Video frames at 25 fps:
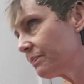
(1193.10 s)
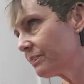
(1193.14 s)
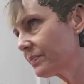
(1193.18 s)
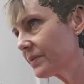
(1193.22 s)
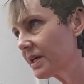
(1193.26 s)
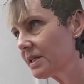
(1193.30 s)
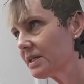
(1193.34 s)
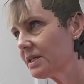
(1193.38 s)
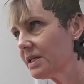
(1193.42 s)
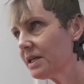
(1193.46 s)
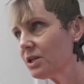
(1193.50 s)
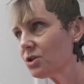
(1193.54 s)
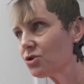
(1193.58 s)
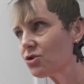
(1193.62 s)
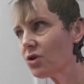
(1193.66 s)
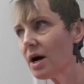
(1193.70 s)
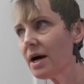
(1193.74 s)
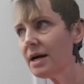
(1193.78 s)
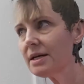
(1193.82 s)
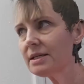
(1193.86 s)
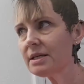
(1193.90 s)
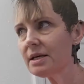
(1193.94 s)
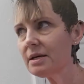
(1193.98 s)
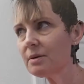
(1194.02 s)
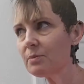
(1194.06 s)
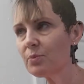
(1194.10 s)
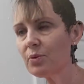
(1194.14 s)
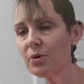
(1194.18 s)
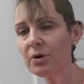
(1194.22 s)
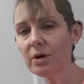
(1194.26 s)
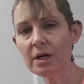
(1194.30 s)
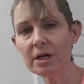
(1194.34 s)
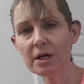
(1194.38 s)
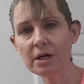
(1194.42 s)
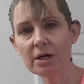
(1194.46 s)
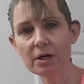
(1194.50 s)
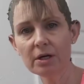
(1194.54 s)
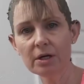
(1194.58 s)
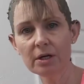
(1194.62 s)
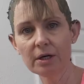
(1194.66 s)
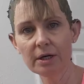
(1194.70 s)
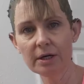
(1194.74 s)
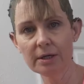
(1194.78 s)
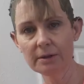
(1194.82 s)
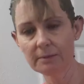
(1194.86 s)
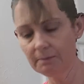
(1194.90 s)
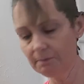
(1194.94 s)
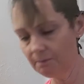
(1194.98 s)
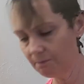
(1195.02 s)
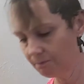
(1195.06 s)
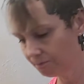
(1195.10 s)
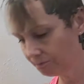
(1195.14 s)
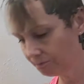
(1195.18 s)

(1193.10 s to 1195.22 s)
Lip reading: Because it dries up pretty good.